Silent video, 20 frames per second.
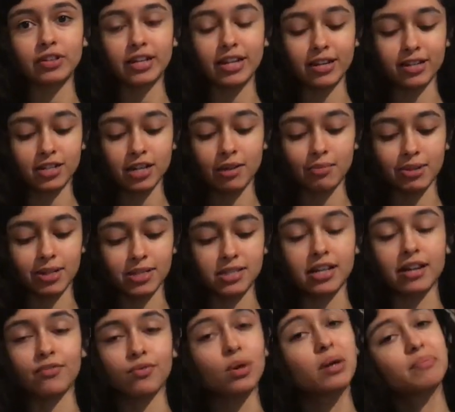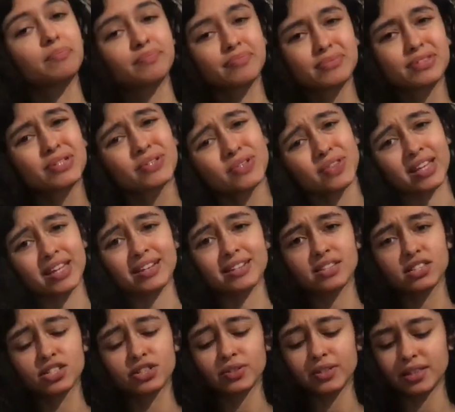Nier Automata stuff. Well, two
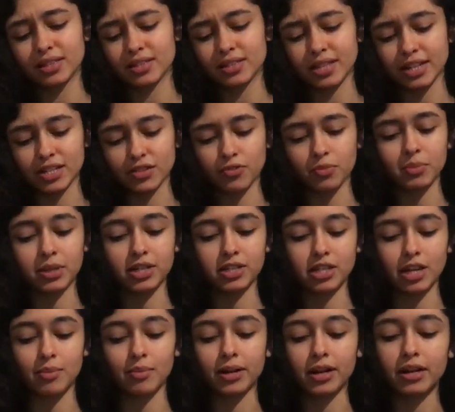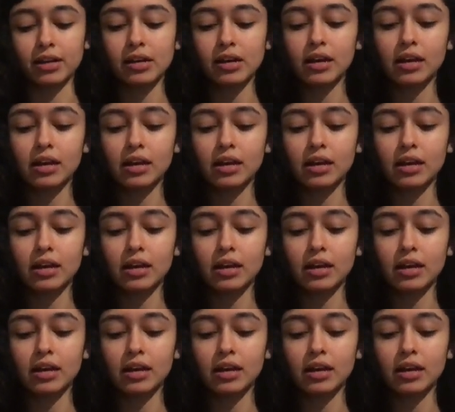things. Two things from Nier Automata.